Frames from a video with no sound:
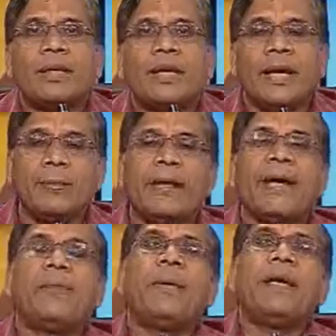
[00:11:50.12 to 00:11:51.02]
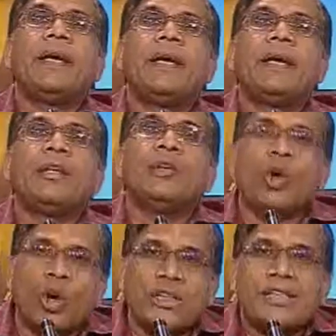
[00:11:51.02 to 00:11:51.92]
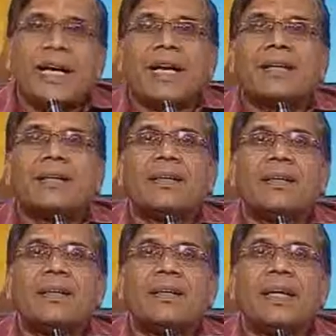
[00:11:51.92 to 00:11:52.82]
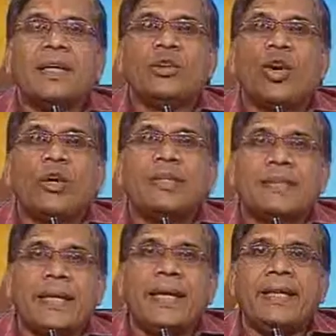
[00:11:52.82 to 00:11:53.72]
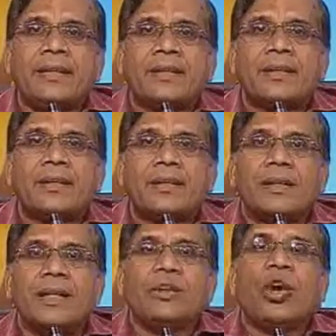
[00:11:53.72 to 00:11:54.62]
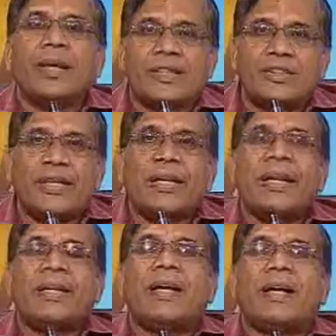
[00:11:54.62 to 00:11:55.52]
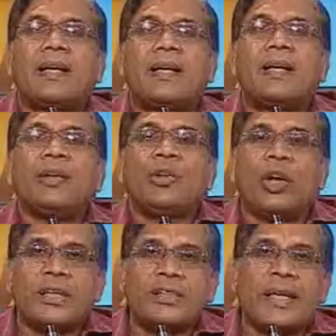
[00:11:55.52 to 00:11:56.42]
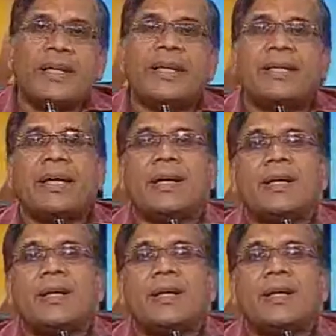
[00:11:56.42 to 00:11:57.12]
If there be no star in your screen, in your district data, in your state data,